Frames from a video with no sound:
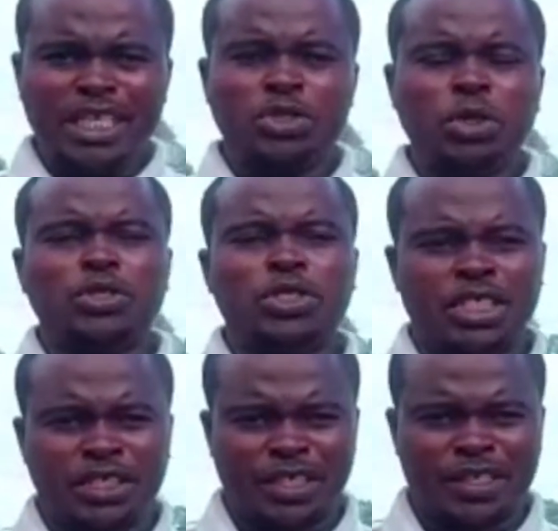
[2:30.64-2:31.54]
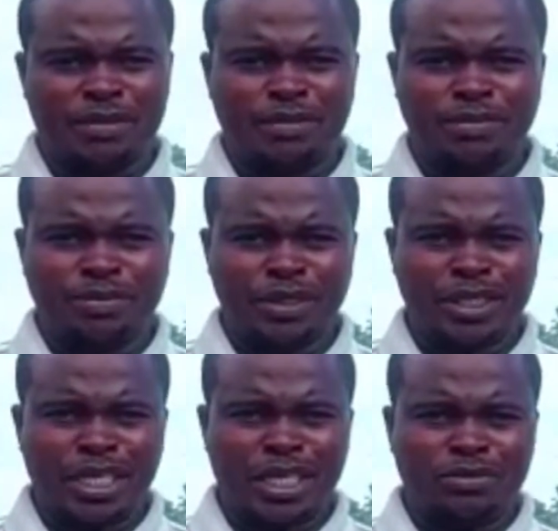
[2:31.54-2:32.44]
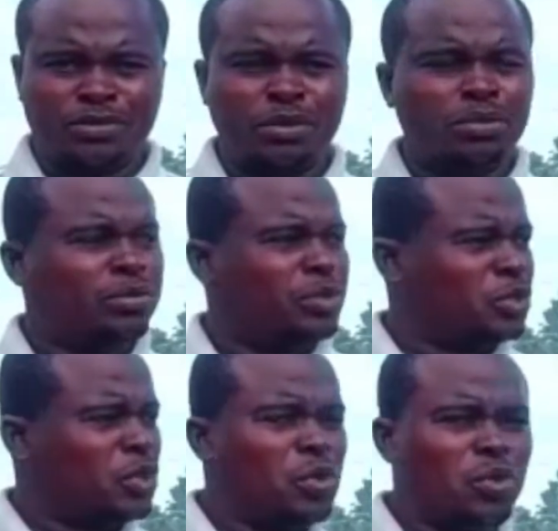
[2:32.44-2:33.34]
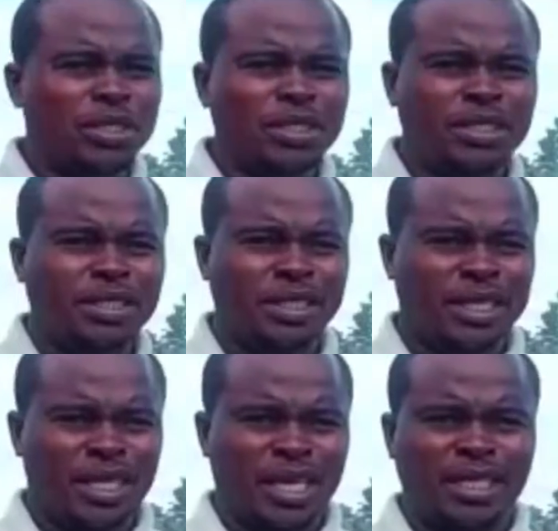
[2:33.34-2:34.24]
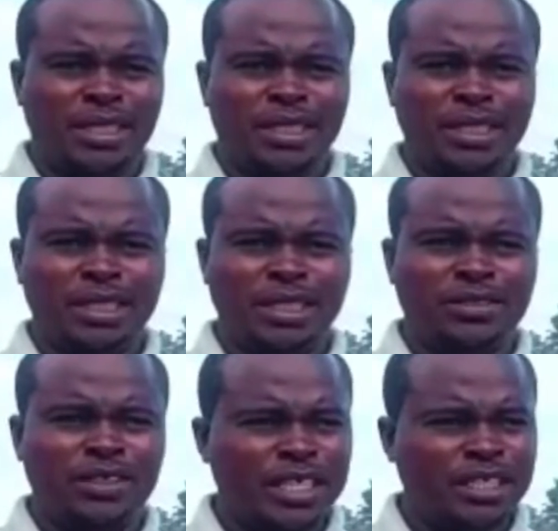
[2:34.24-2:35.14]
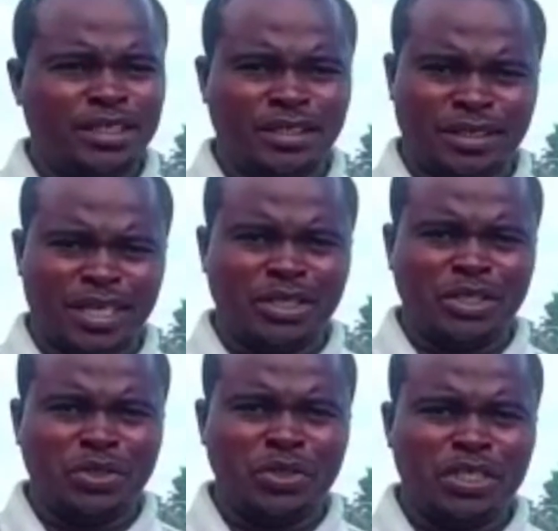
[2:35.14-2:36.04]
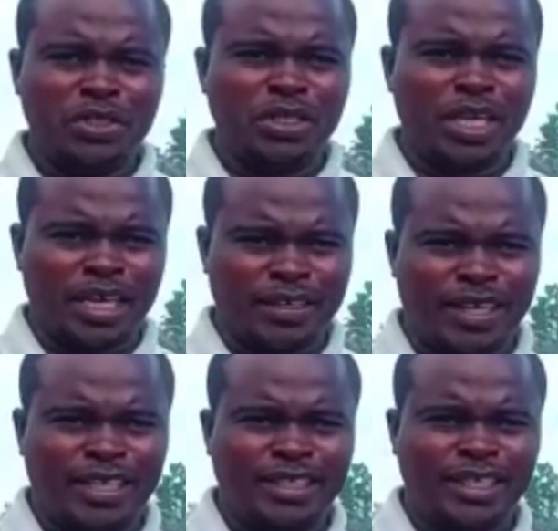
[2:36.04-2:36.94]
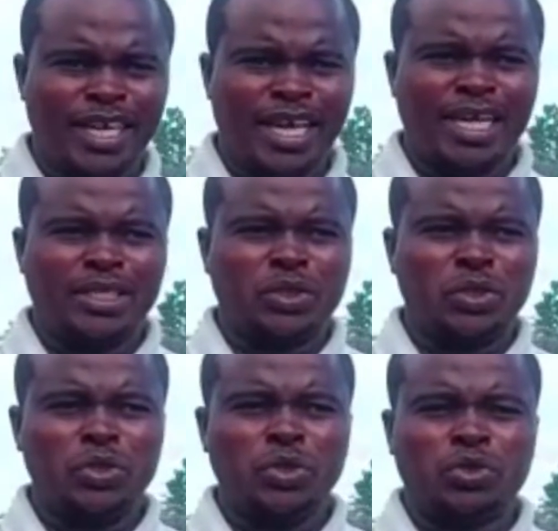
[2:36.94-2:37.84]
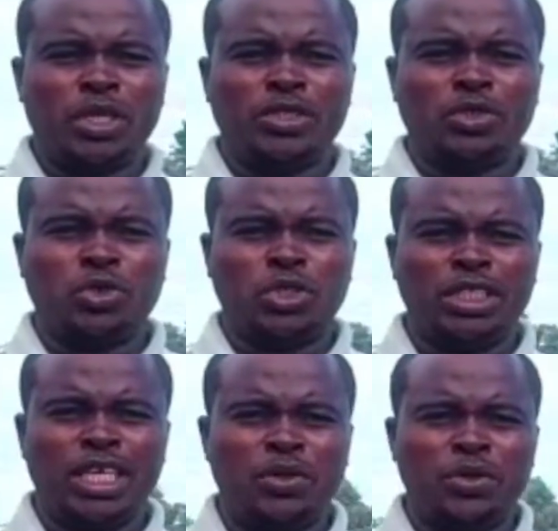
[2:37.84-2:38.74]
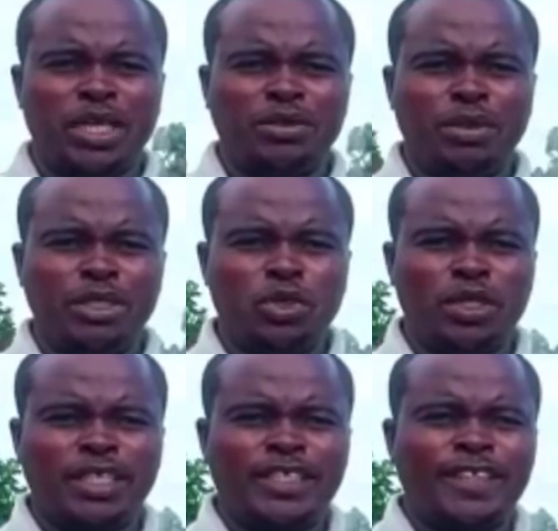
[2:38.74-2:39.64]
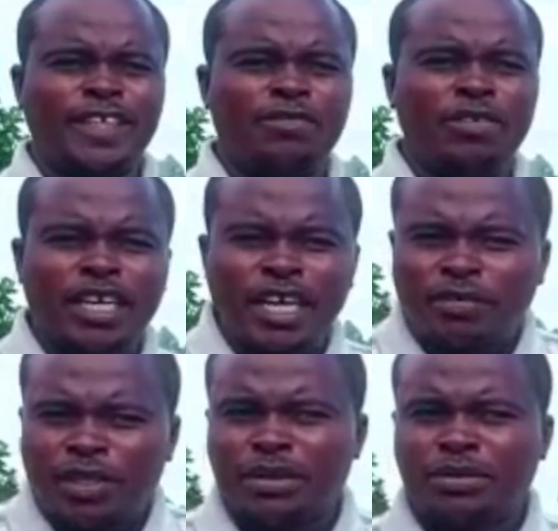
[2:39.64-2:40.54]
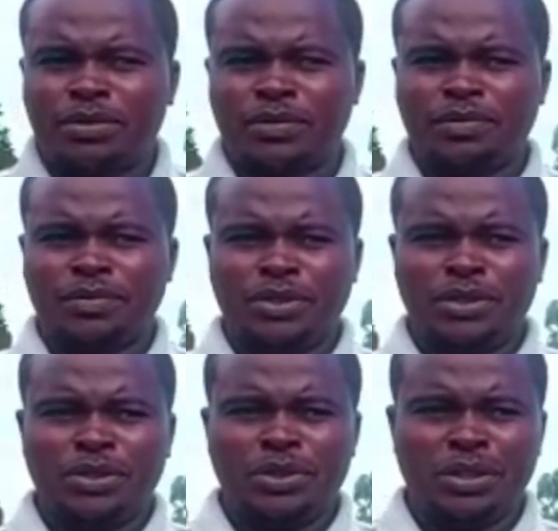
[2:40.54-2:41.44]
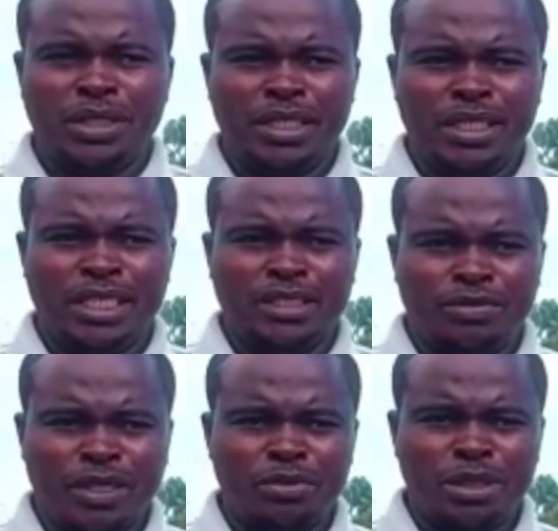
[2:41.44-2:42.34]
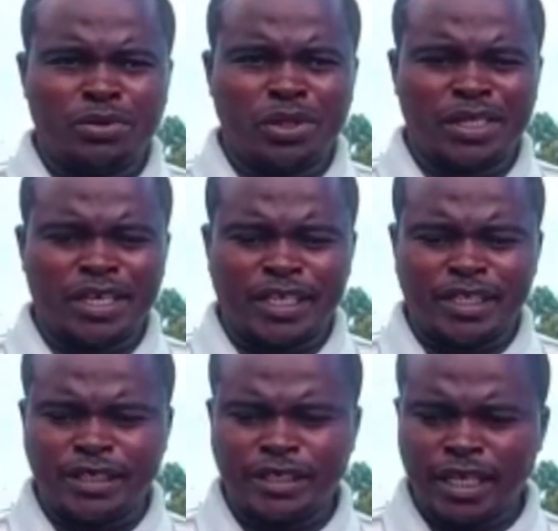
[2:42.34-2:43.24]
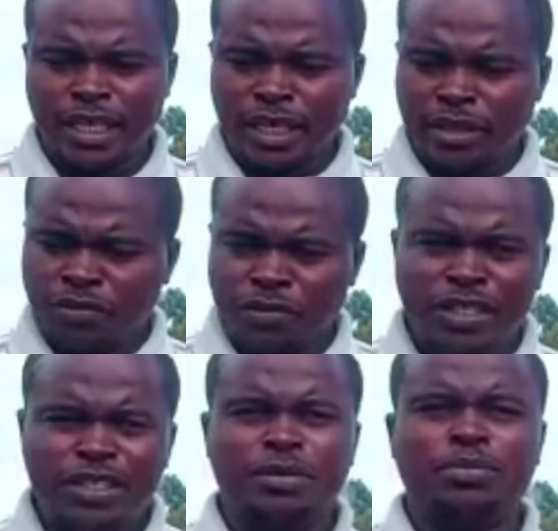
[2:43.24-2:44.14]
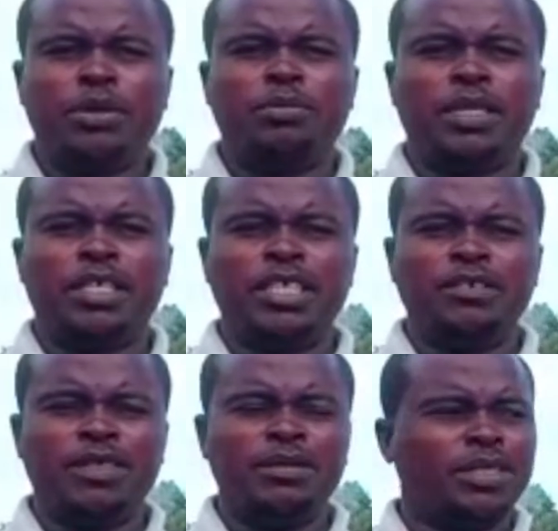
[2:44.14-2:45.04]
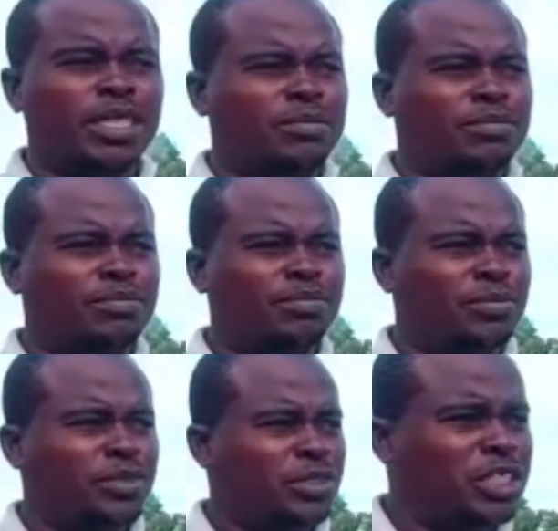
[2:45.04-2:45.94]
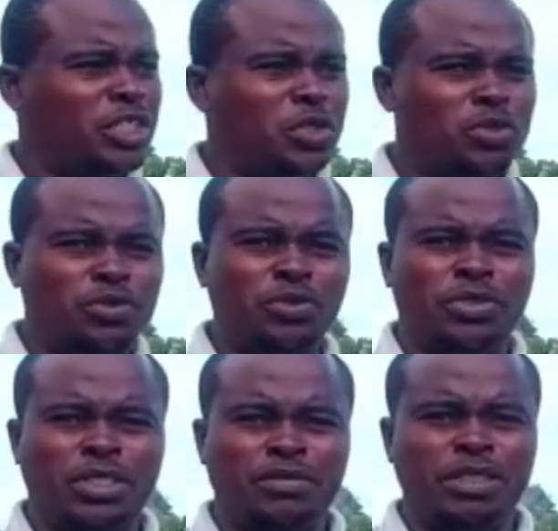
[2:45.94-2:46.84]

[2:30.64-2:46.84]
Ensure to shelter them from strong winds and the rain. As you know, they don't like that. And so you'll try to see how you can make sure that they are very comfortable, in an environment where they are in. Feed them properly. Give them some additional foods.